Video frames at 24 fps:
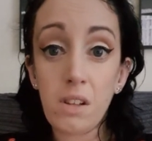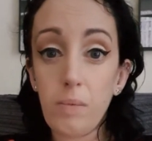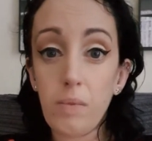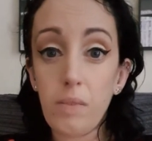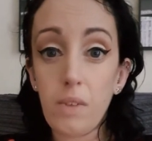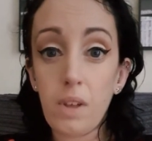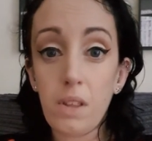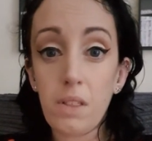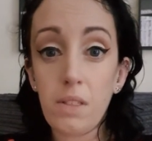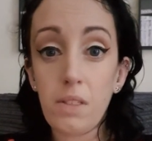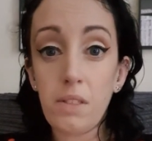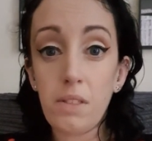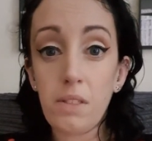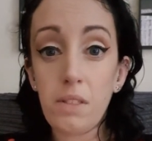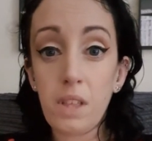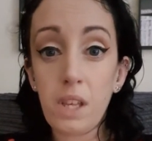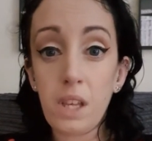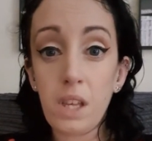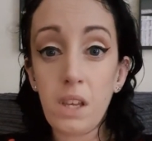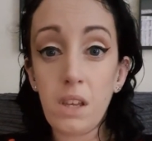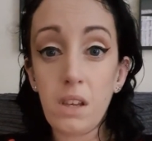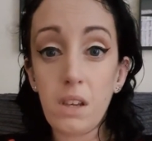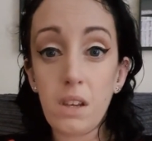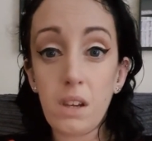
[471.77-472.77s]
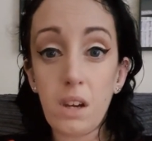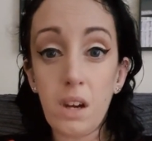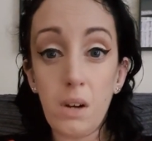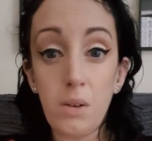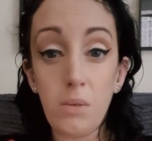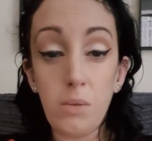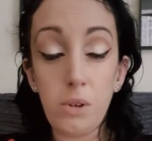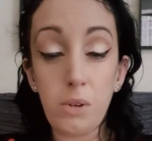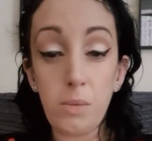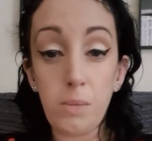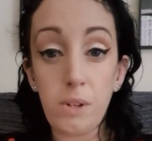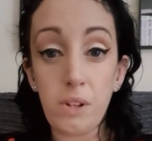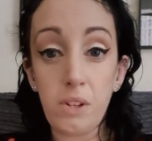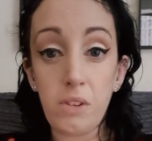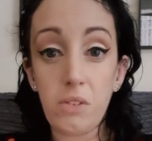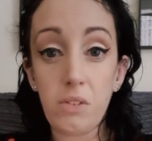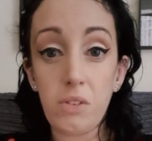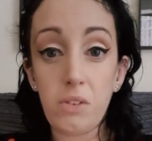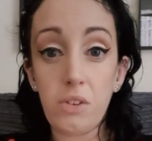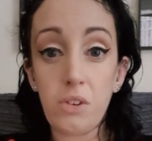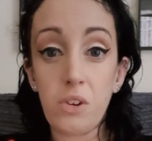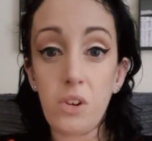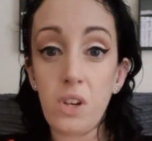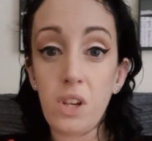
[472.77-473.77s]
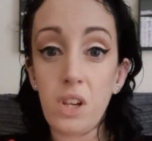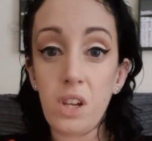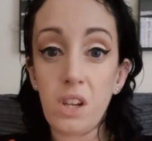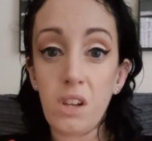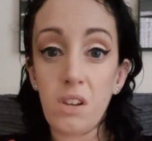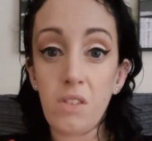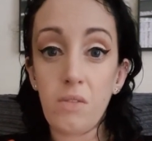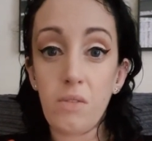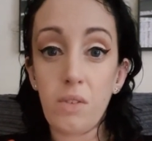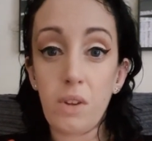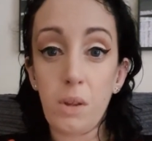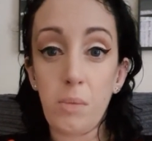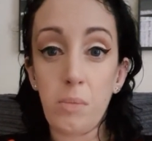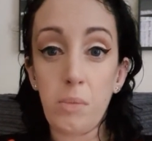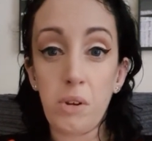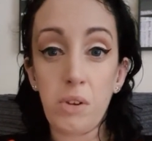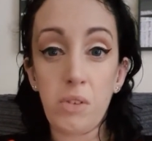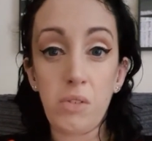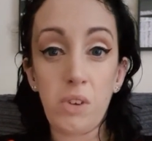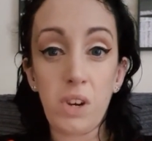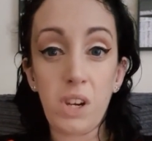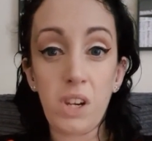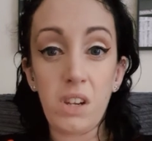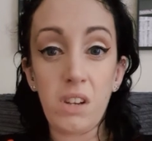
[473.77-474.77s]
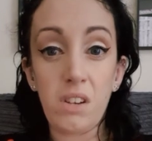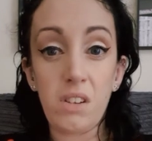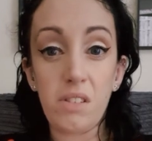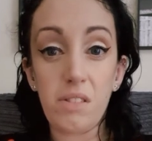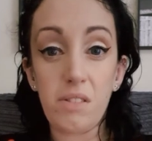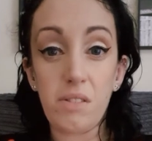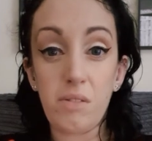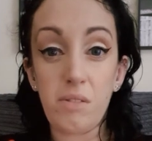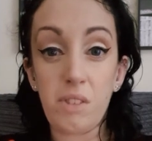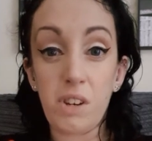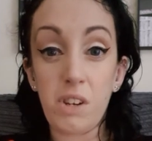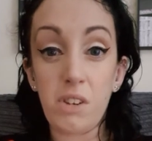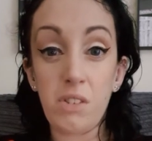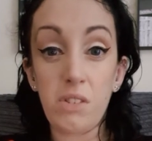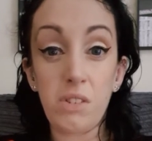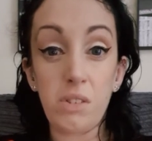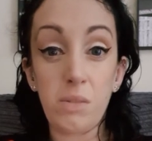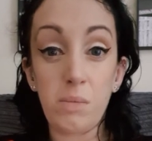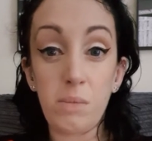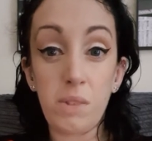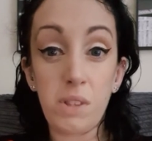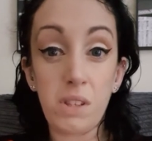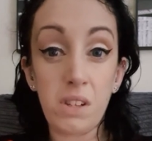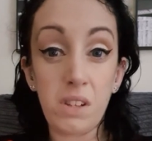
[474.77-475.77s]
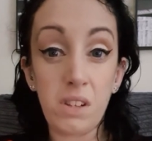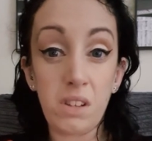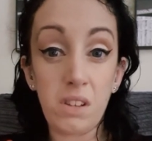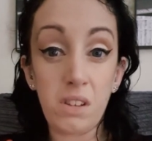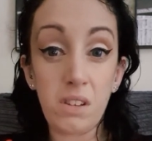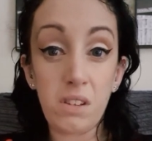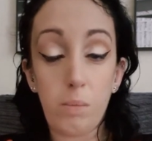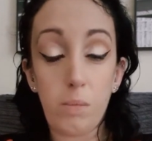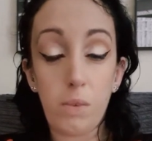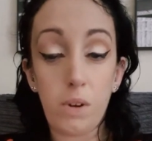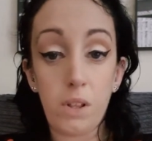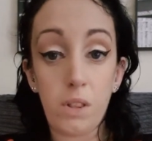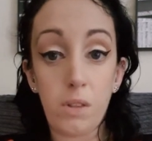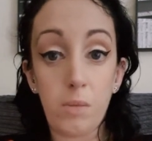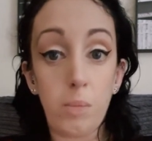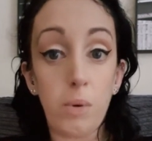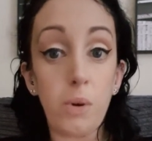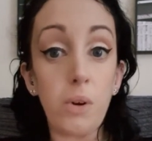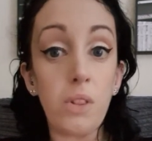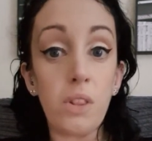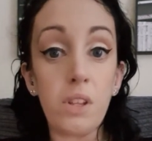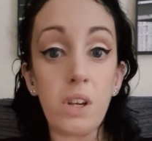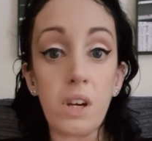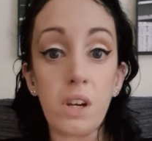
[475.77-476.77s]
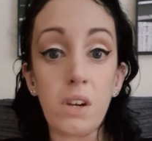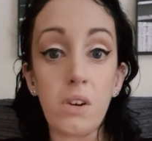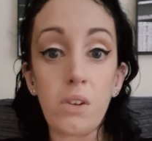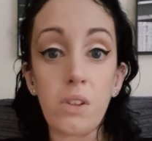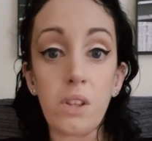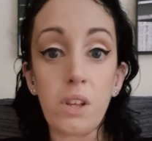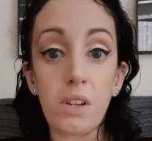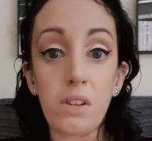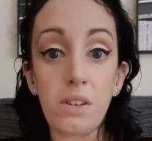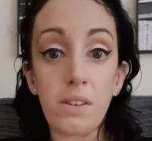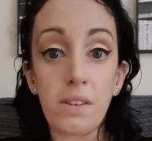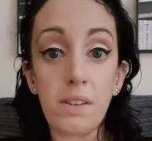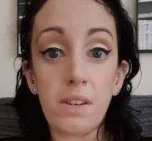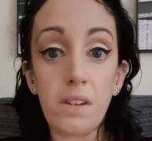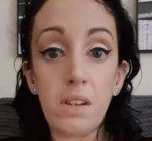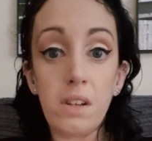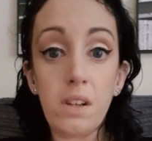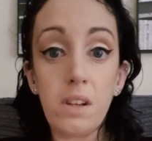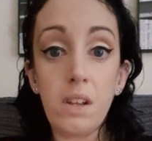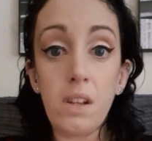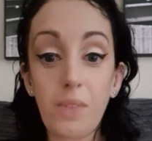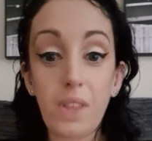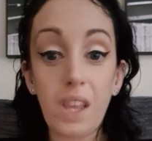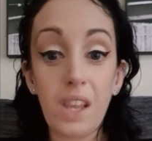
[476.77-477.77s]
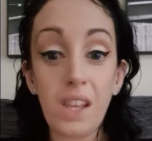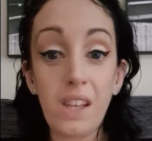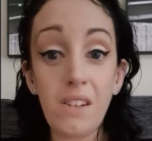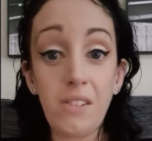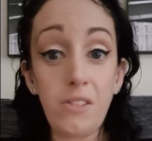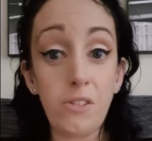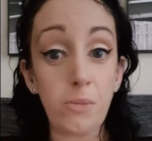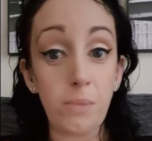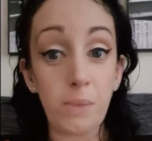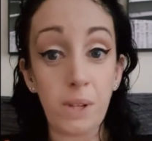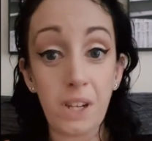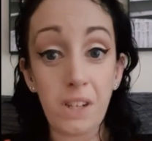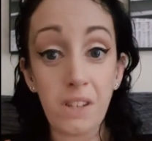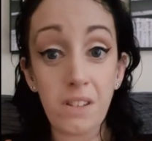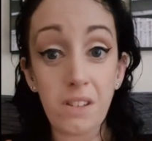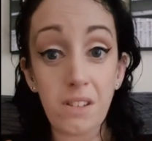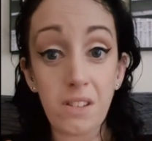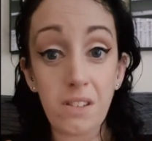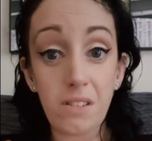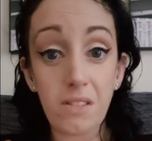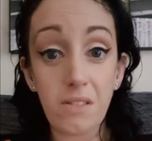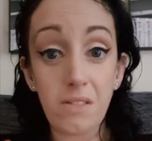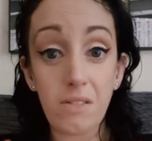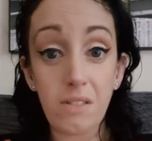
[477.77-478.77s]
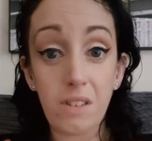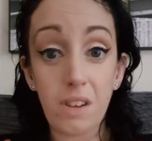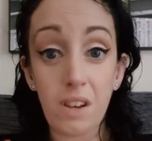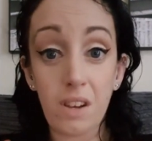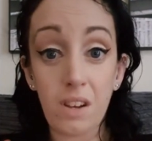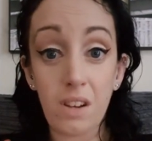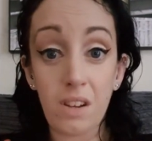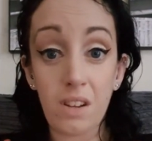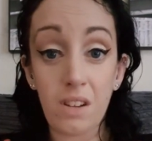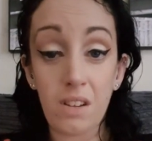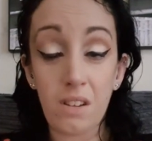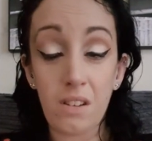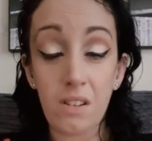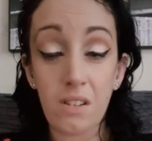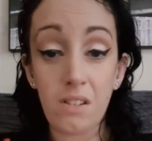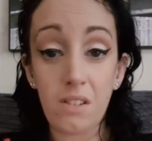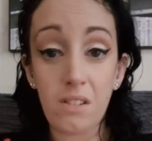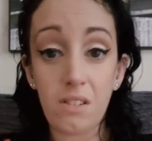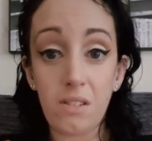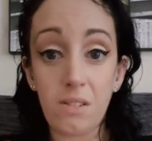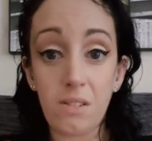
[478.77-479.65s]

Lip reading: I think I would have been studying for like my grade 3 or something at the point that I got that done. Healed up nice, and